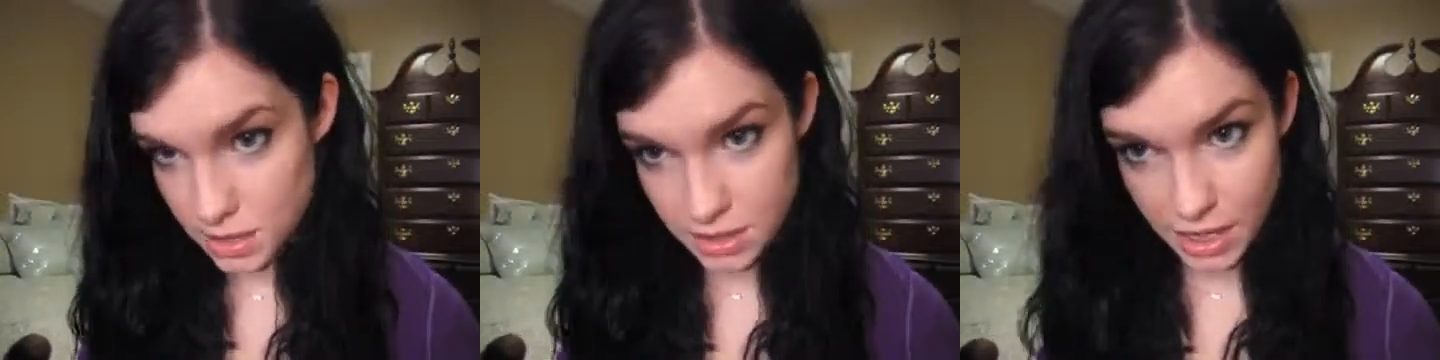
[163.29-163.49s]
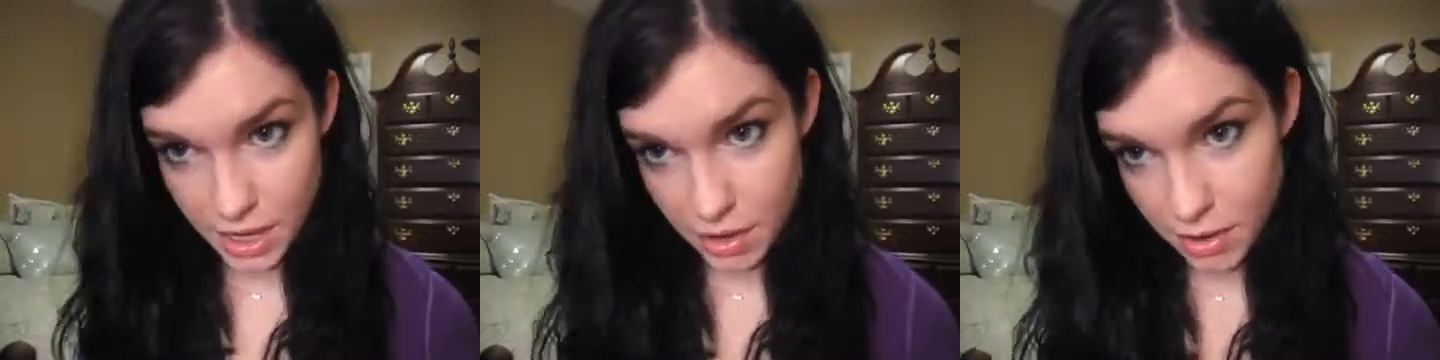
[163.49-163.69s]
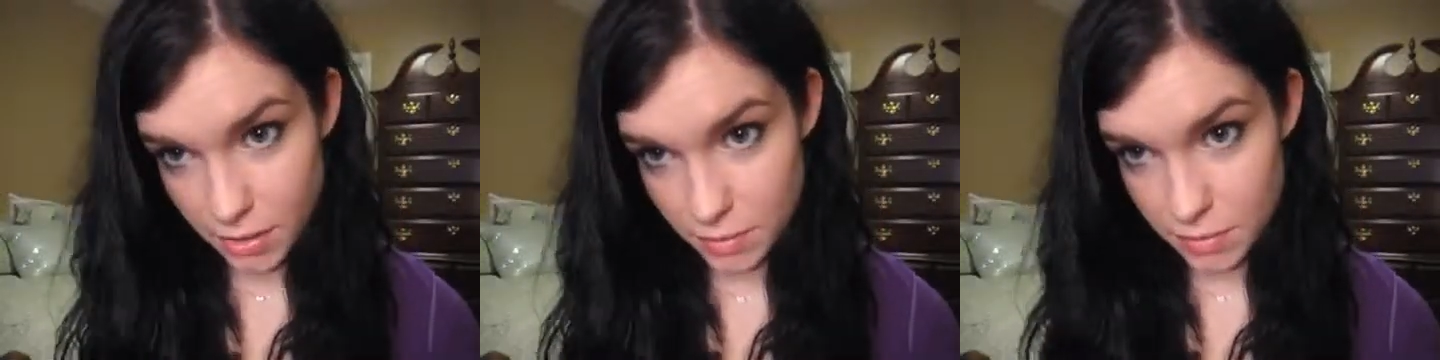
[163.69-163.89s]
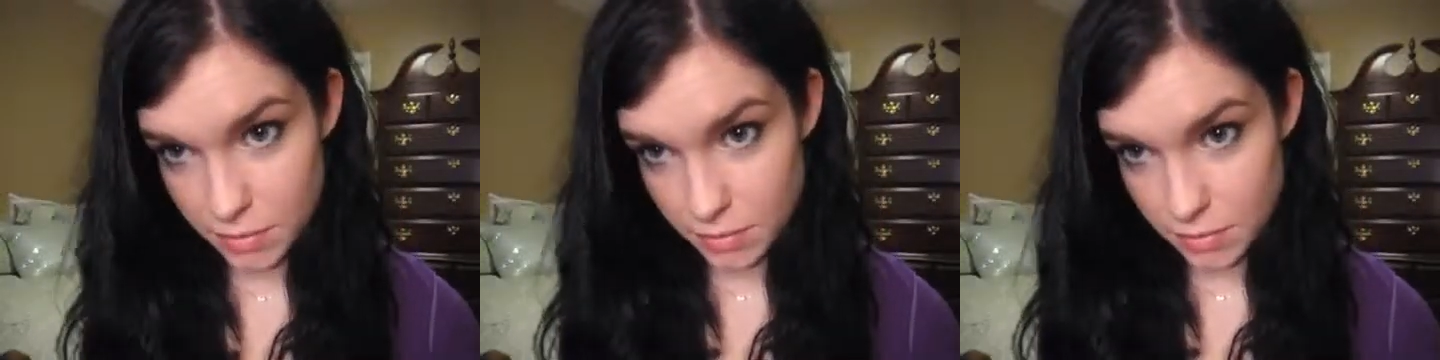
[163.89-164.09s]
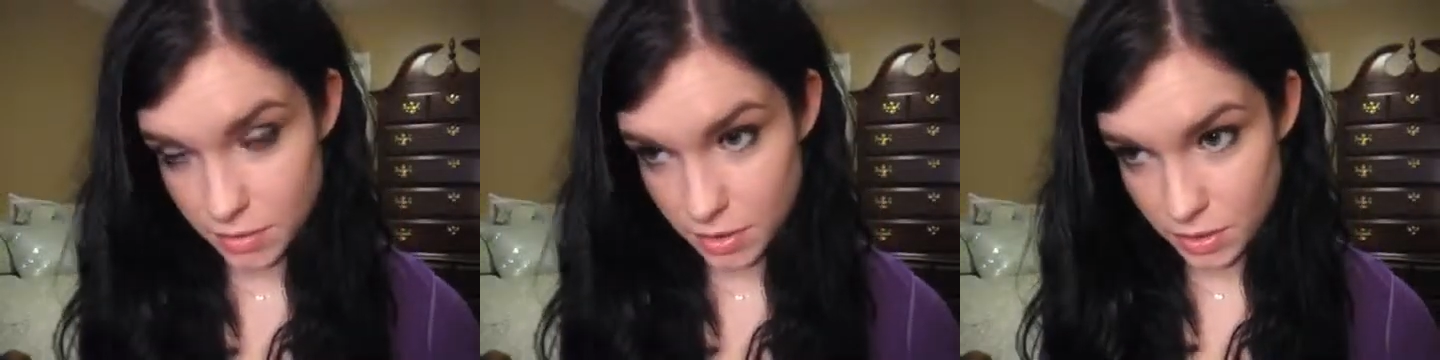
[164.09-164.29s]
see how
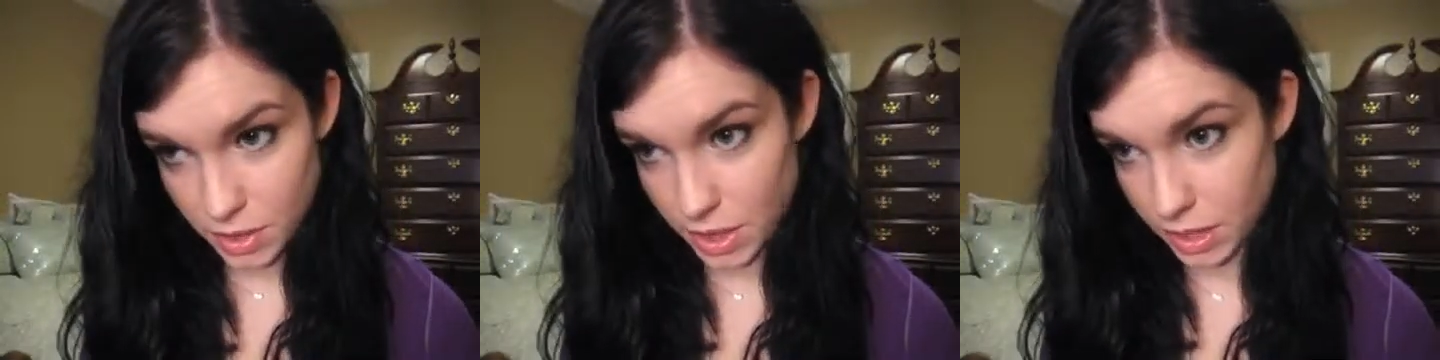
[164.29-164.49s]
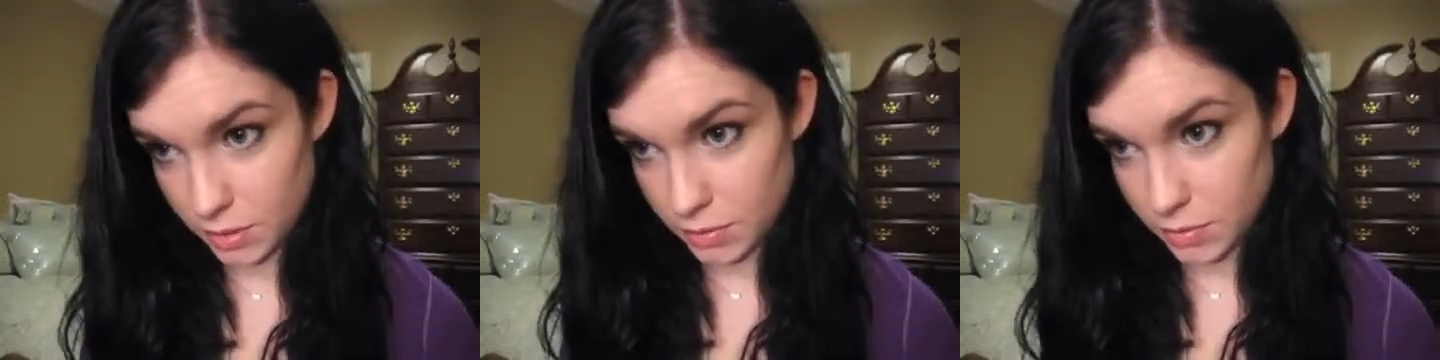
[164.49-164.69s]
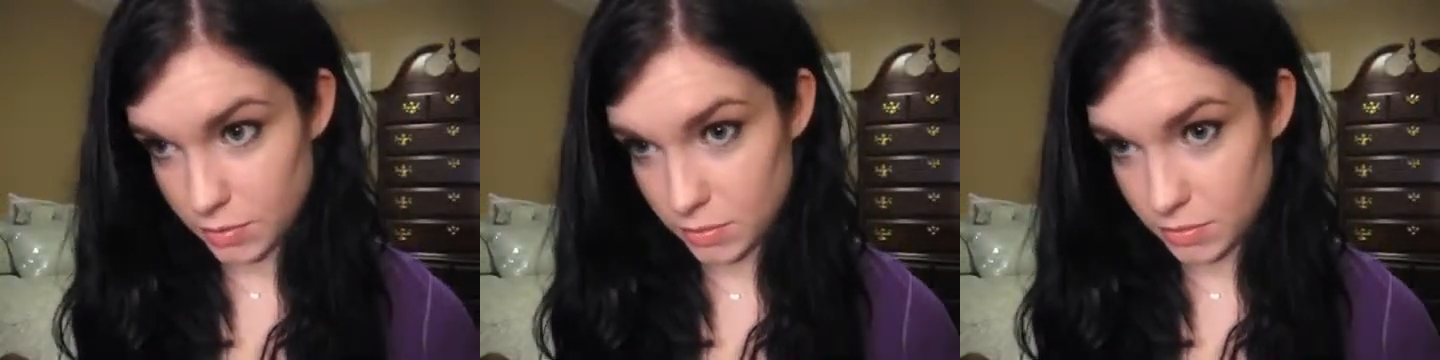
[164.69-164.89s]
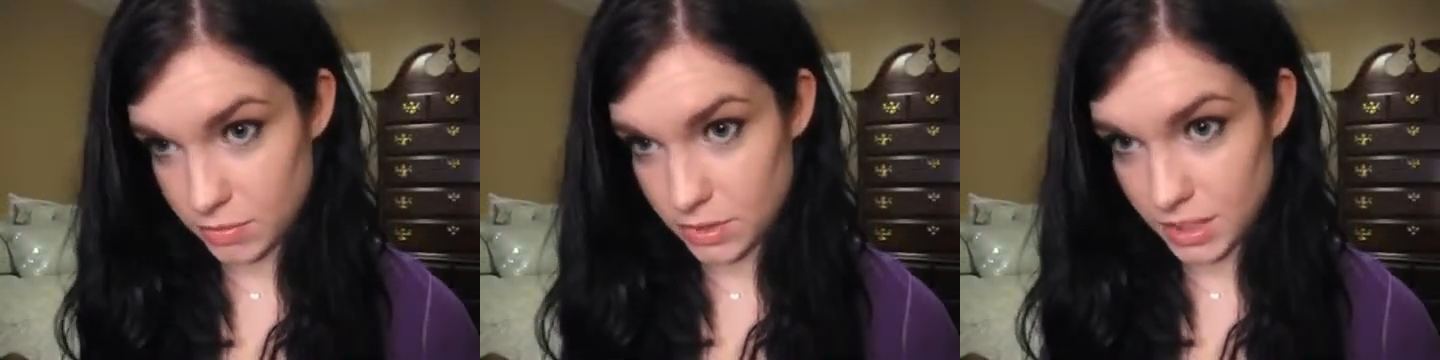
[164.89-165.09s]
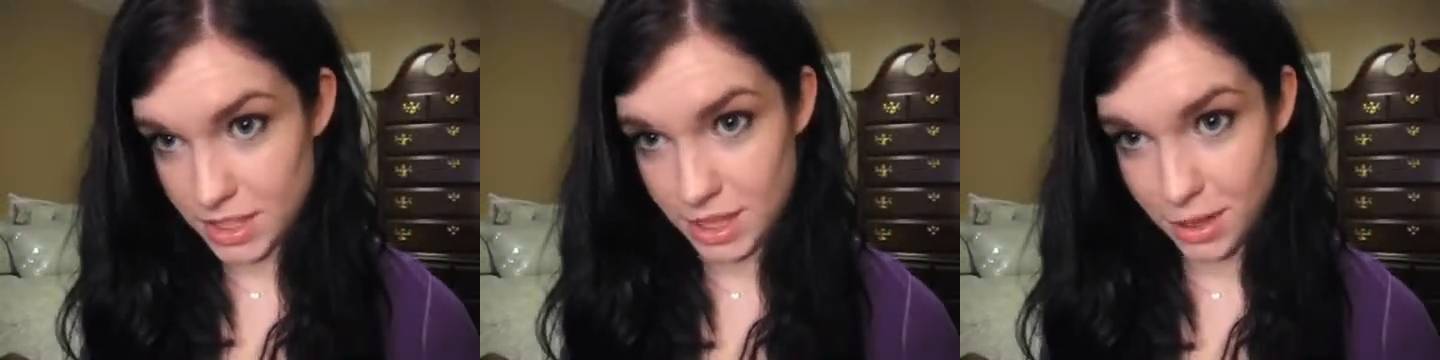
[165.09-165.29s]
when I
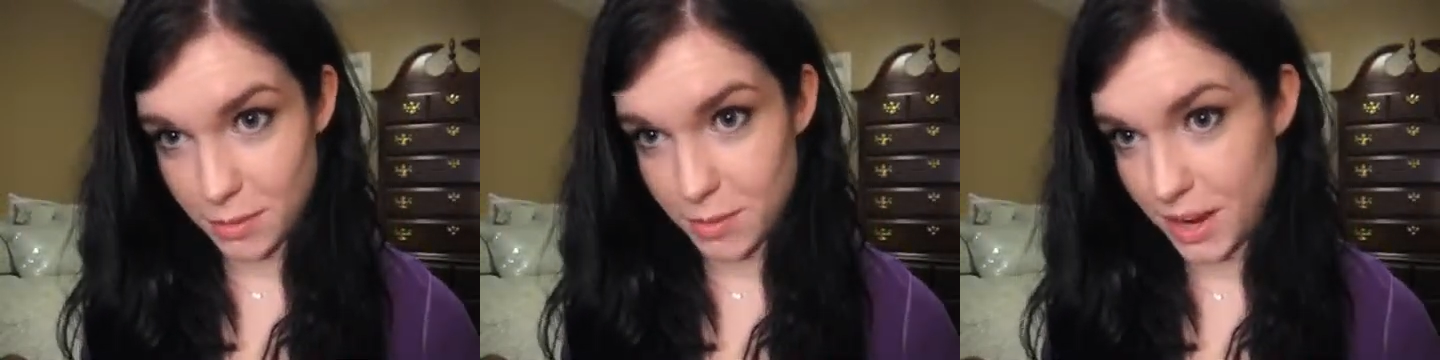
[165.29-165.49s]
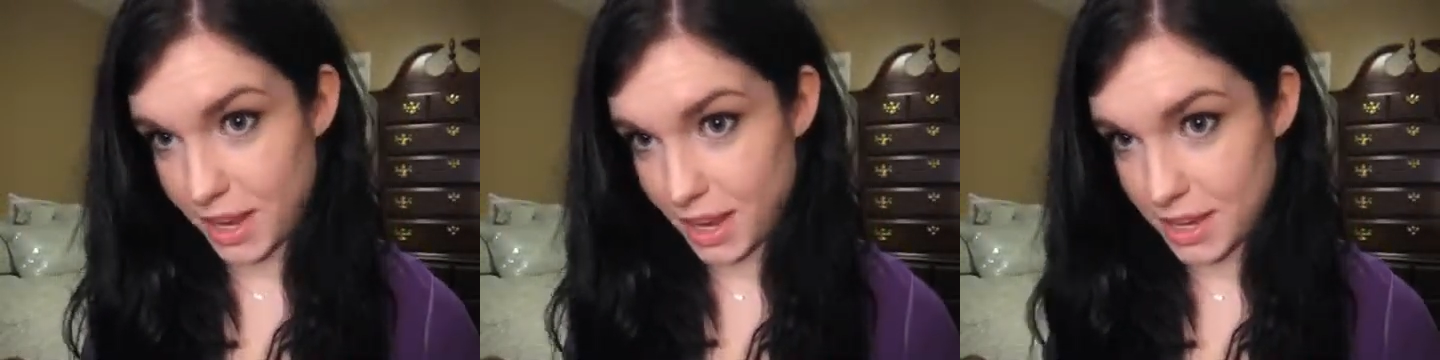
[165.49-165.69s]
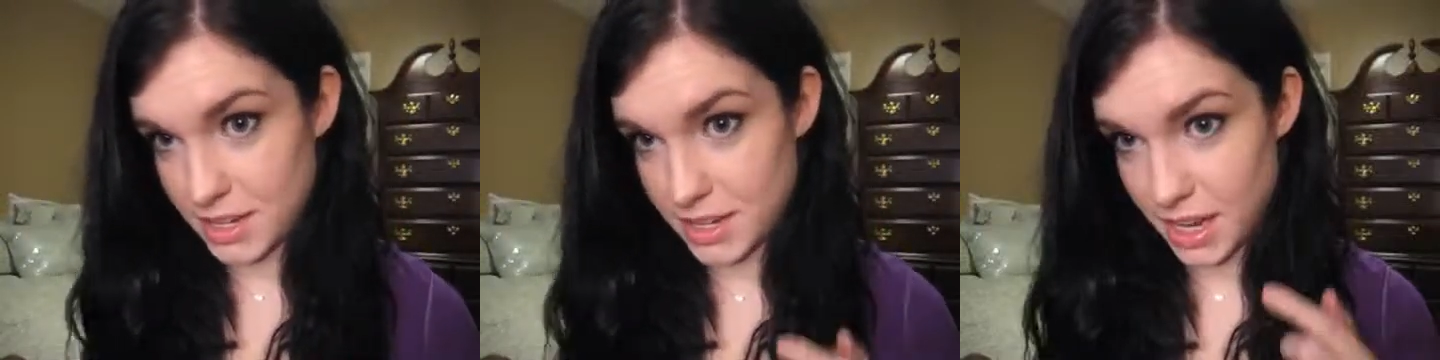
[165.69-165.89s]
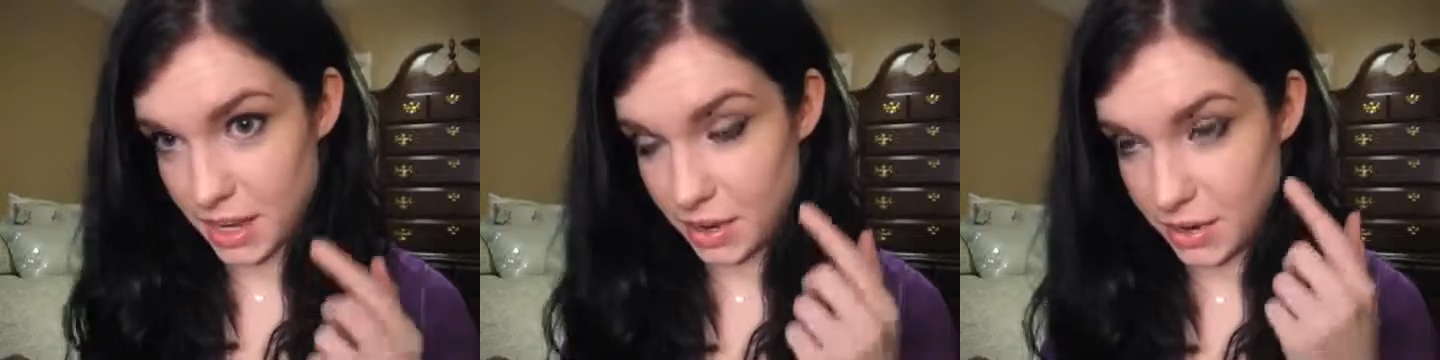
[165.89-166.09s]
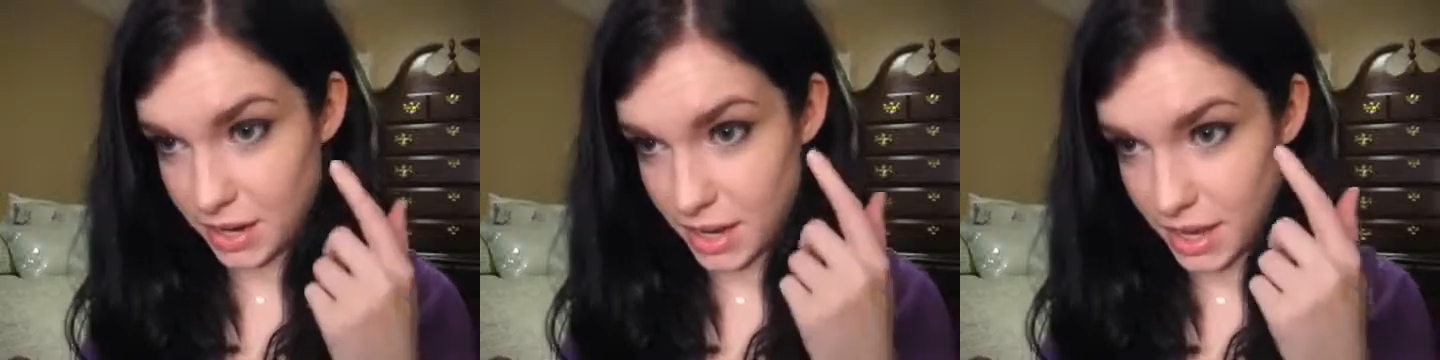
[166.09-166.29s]
tilt my head down,